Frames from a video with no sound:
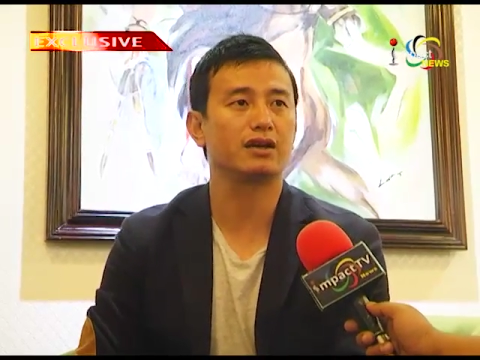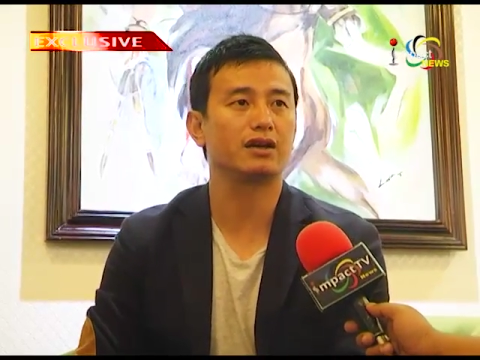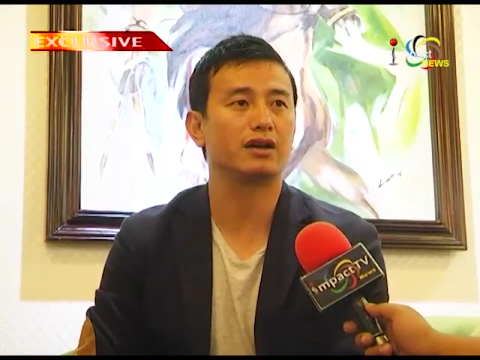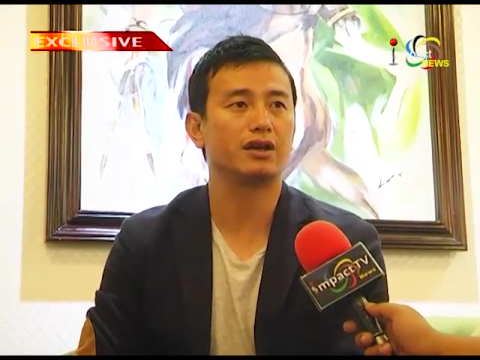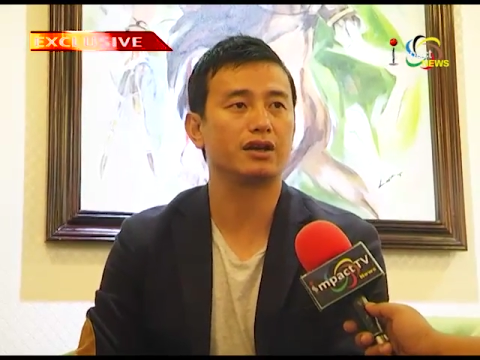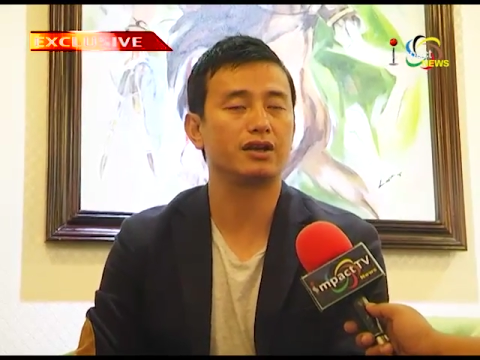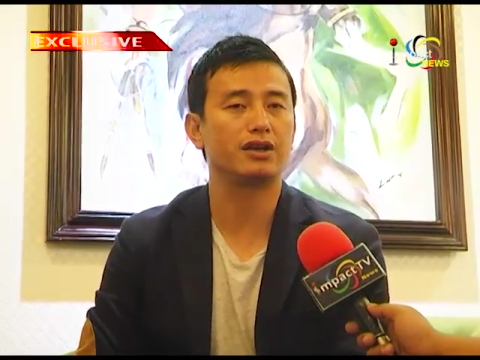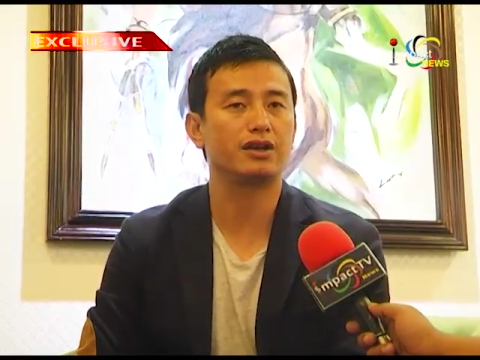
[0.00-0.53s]

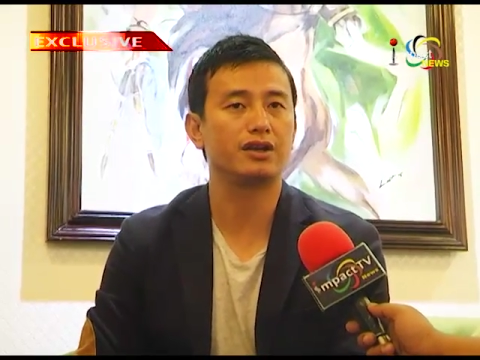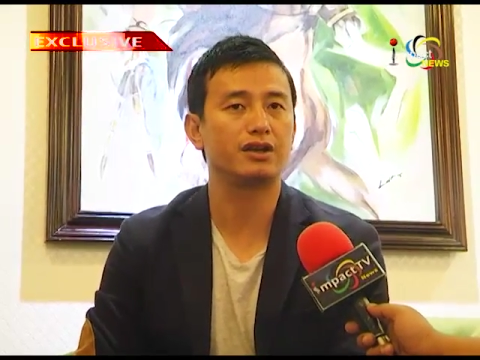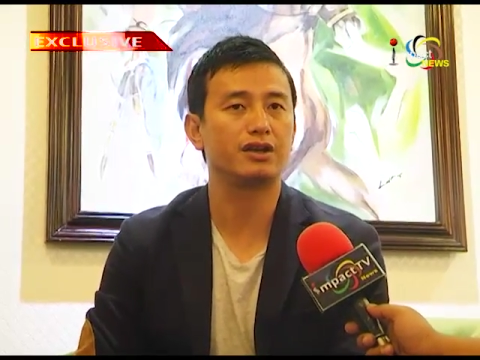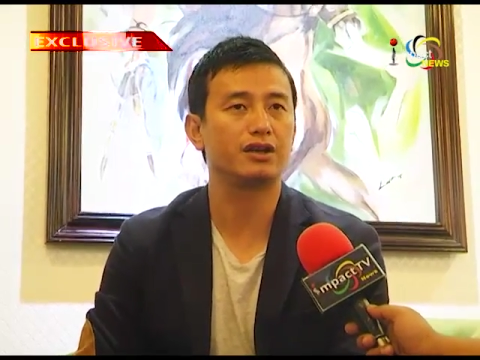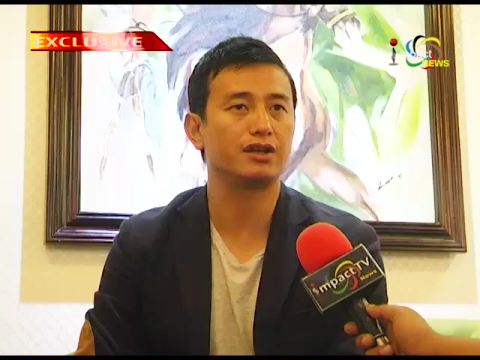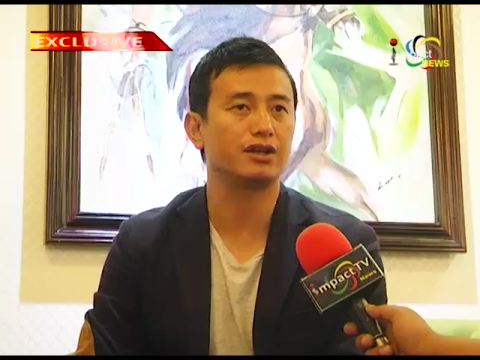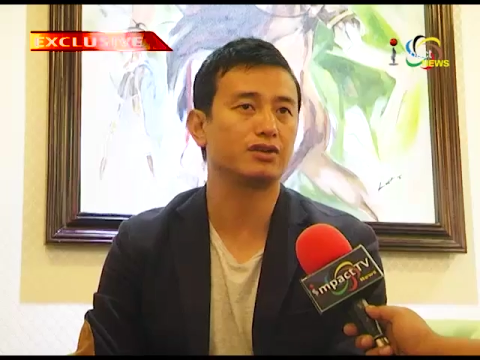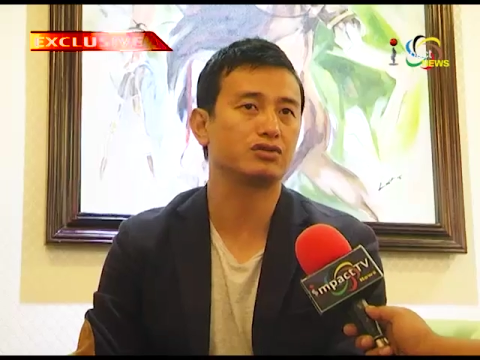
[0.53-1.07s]
in
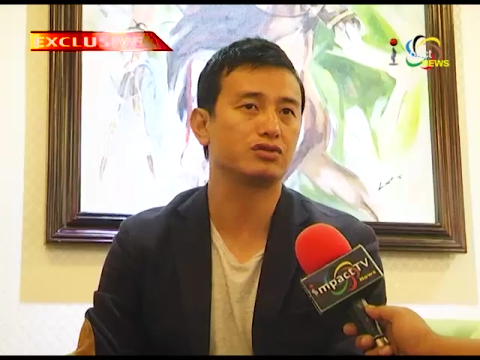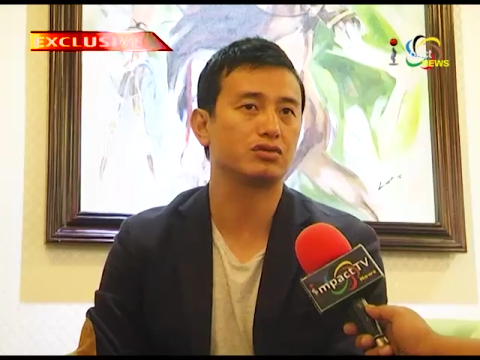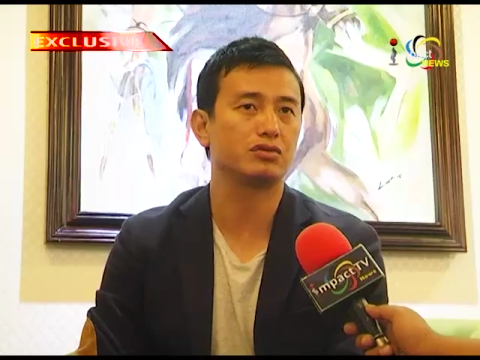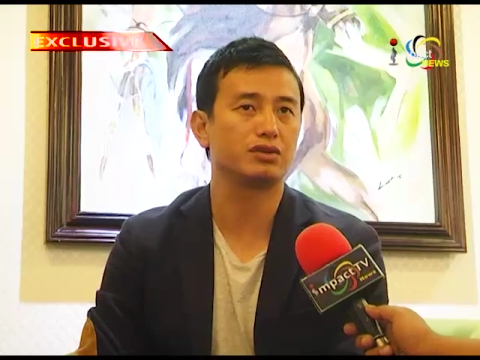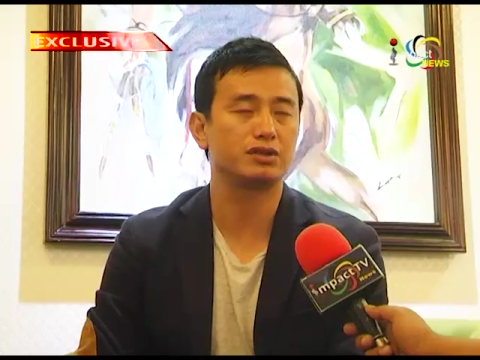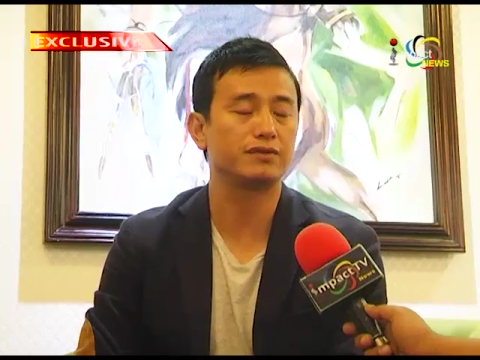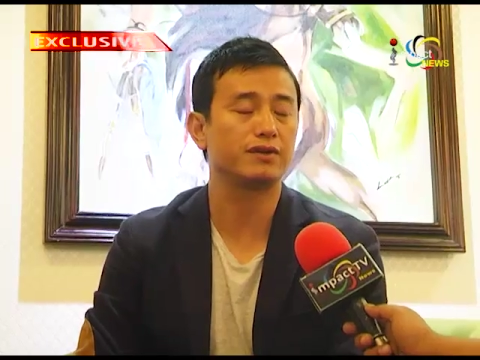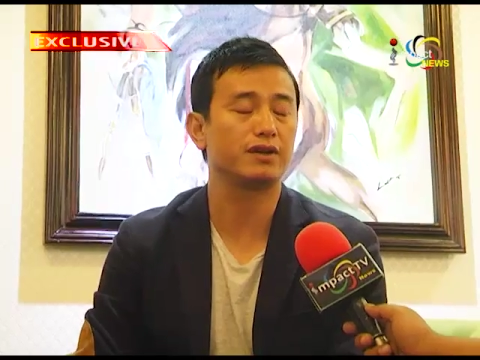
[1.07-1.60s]
Indian League. So
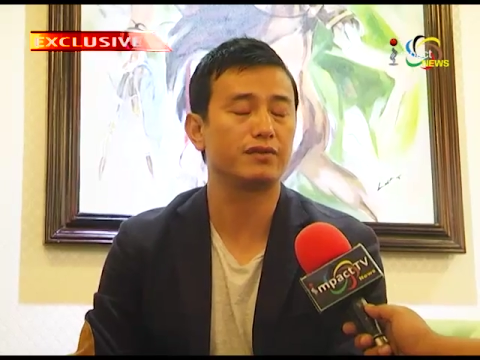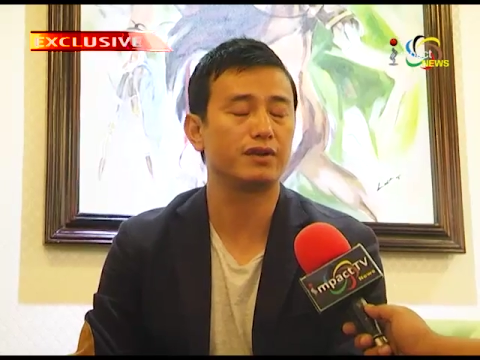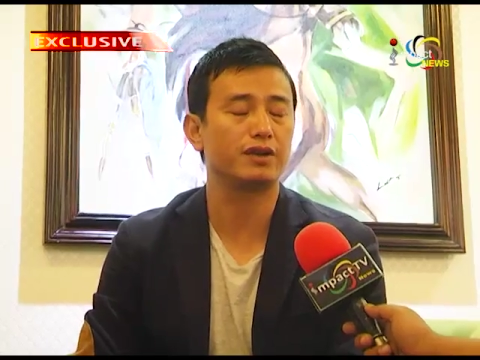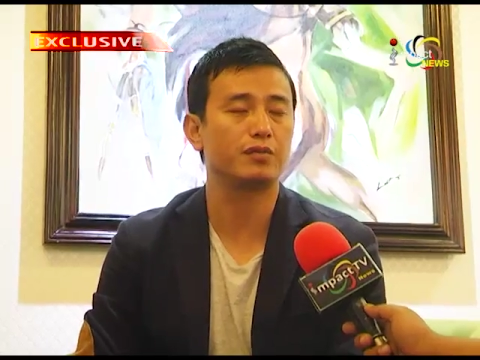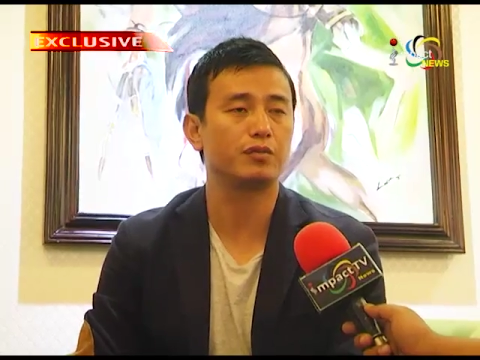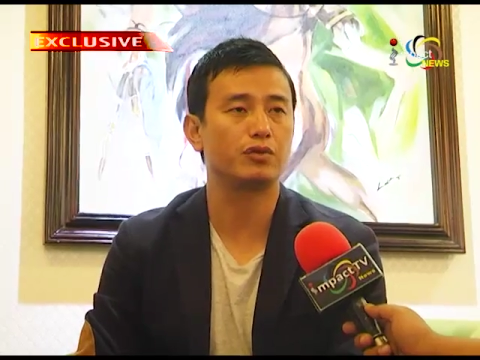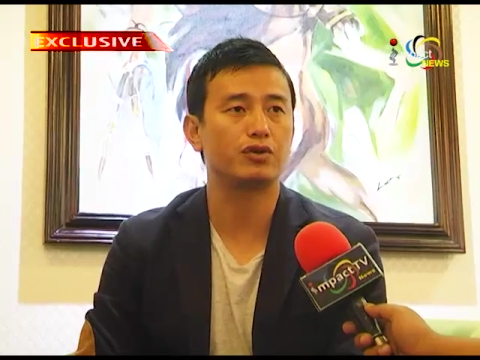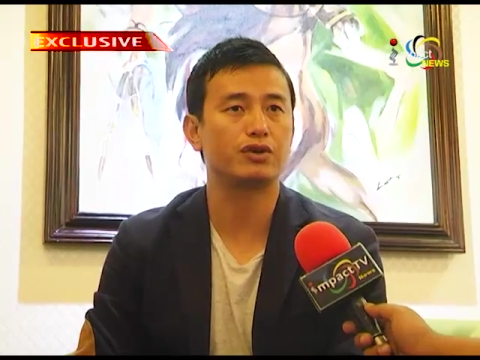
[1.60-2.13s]
it's very, very
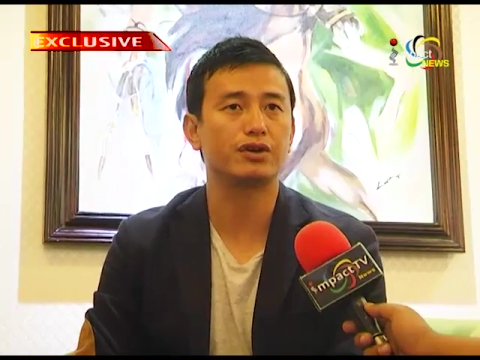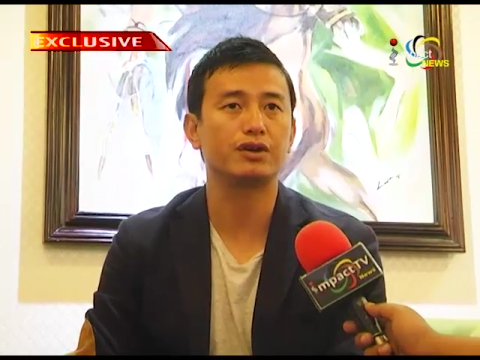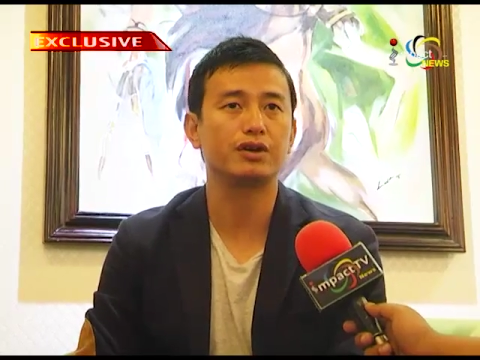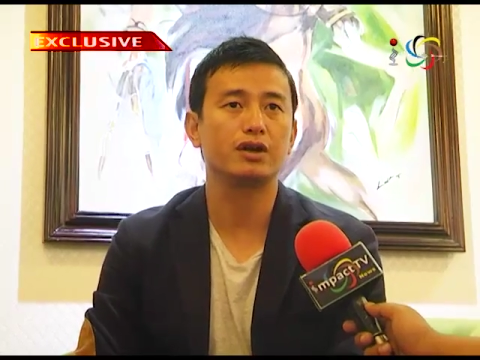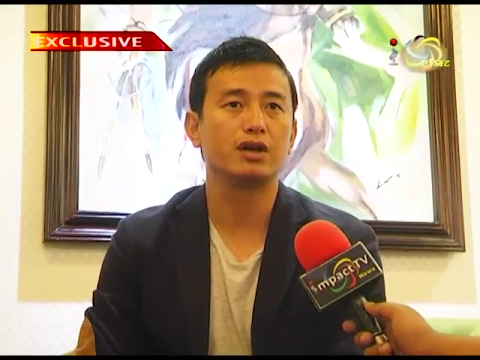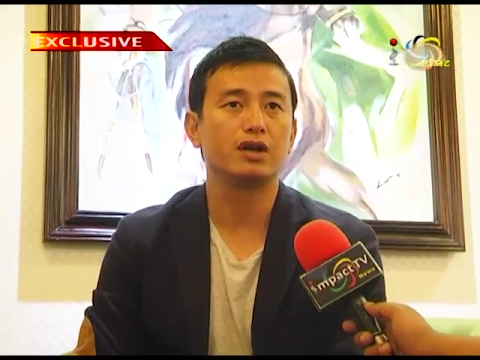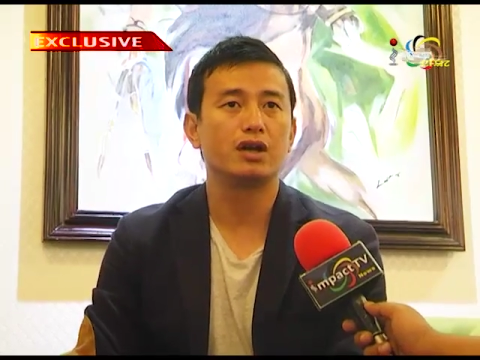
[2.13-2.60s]
important.